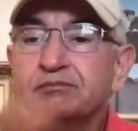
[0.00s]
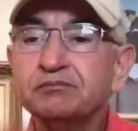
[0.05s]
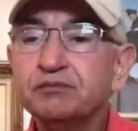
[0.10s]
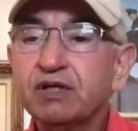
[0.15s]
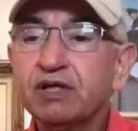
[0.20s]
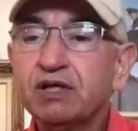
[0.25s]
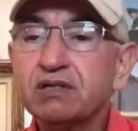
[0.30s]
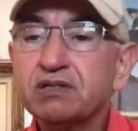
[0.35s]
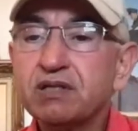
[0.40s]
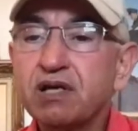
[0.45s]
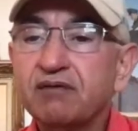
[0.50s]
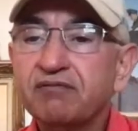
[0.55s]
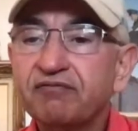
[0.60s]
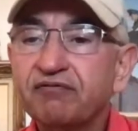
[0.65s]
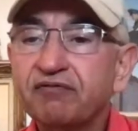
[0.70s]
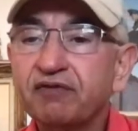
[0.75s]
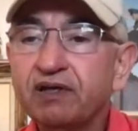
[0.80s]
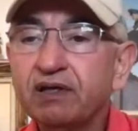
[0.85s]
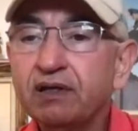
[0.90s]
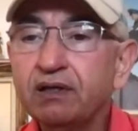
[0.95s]
because I
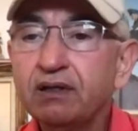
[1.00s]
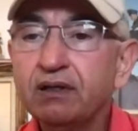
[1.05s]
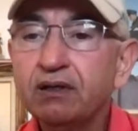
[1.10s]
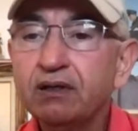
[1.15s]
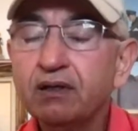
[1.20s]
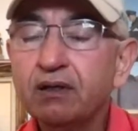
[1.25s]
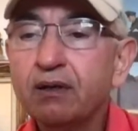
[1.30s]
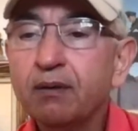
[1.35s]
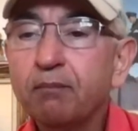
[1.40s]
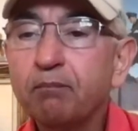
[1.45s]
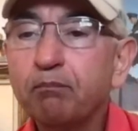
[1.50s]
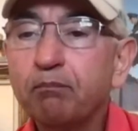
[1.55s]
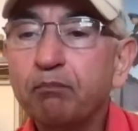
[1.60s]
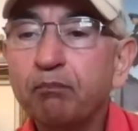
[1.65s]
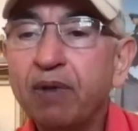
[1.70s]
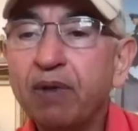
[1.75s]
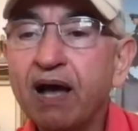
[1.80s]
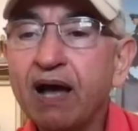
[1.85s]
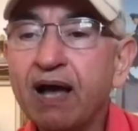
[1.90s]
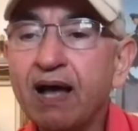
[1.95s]
feel
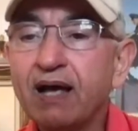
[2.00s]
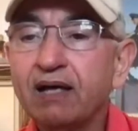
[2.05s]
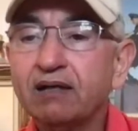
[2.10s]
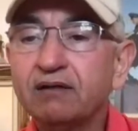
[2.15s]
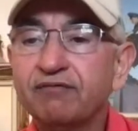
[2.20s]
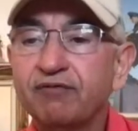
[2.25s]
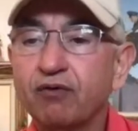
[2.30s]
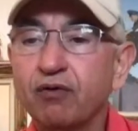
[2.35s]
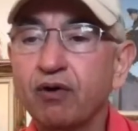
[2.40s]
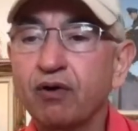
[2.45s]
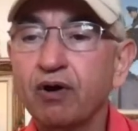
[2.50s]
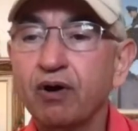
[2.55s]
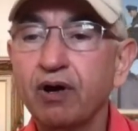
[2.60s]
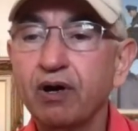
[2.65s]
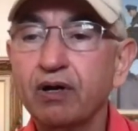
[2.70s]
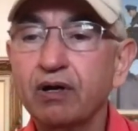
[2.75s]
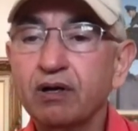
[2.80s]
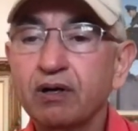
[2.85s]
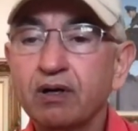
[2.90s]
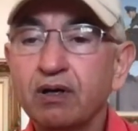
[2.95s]
bad for her.